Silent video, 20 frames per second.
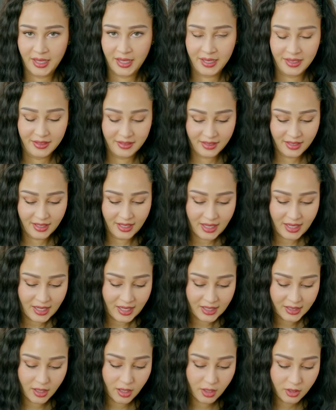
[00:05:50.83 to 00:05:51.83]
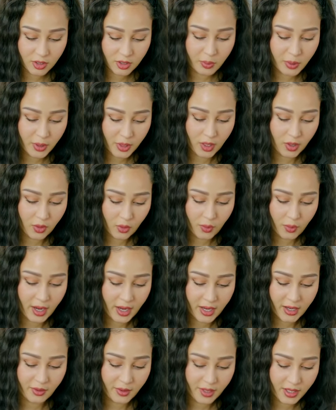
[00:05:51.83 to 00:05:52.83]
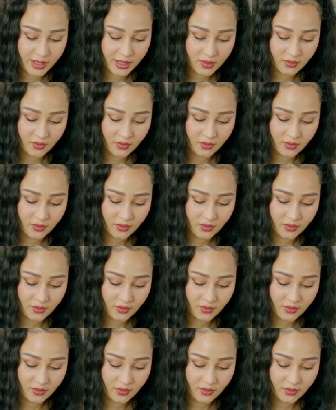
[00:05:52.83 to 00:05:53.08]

As long as you put all the wet ingredients